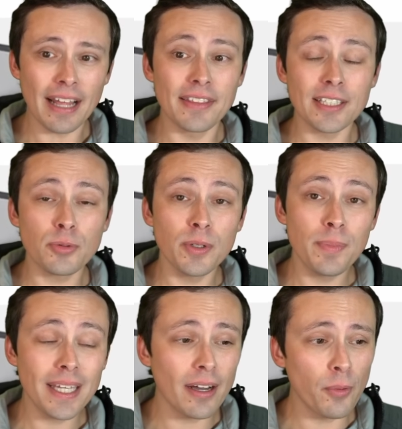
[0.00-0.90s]
This would
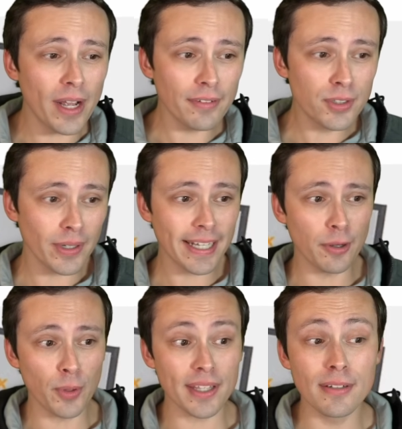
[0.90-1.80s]
be a way of doing
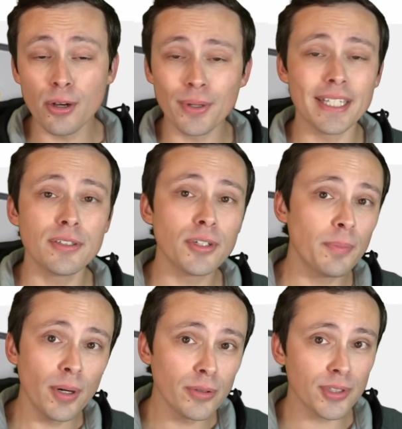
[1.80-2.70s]
it with no
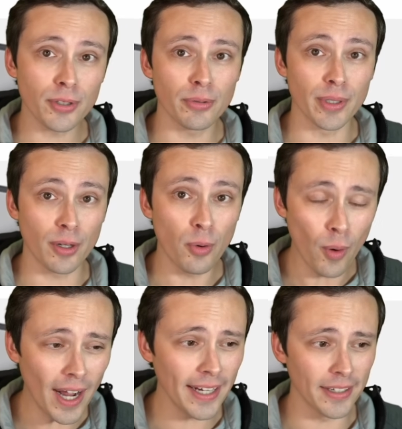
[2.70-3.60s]
interposer
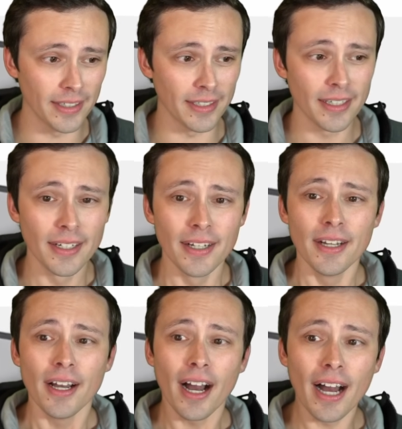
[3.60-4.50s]
required,
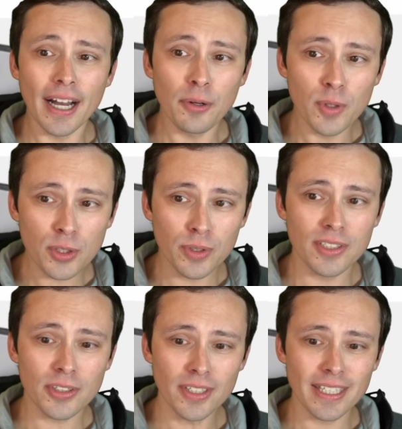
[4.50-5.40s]
uh, which
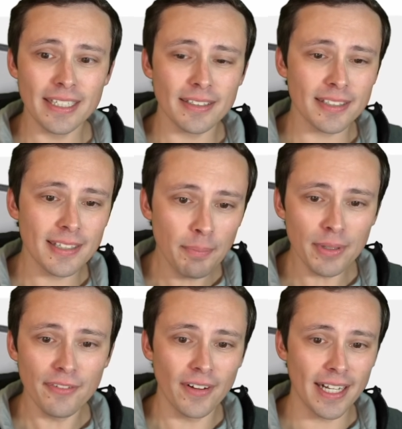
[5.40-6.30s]
would certainly
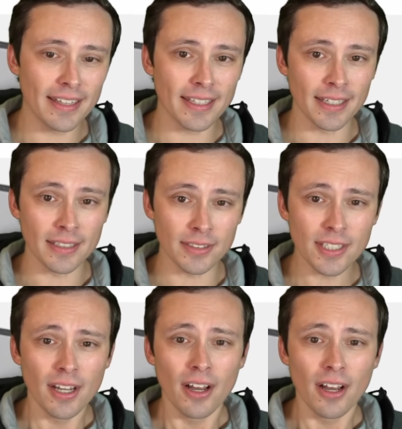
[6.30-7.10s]
simplify things